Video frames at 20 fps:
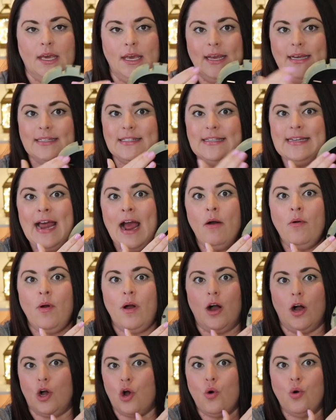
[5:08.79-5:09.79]
it's
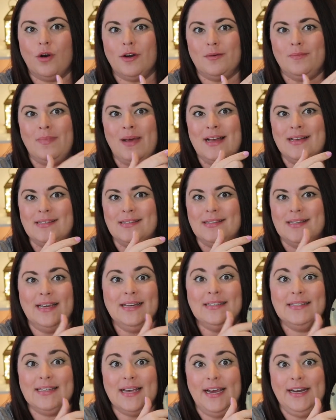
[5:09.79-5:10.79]
now a cord mess
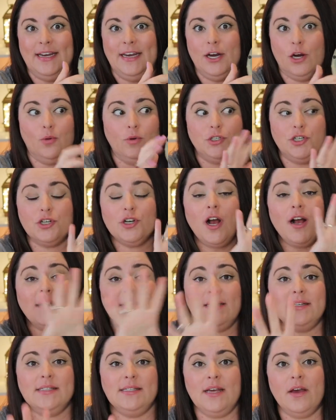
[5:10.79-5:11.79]
inside here, which you're not
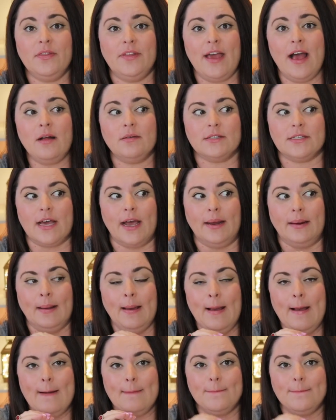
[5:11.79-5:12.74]
gonna see on the outside,